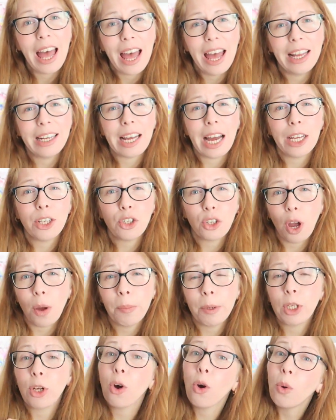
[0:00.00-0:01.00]
and I
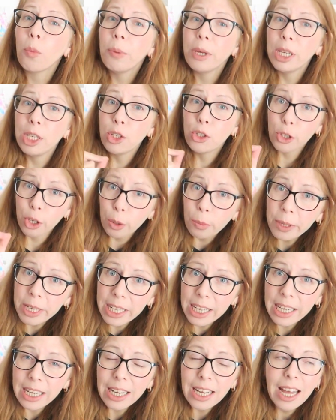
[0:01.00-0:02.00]
shop at Hobbii
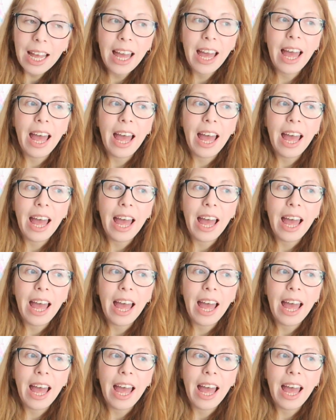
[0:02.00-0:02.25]
Germany,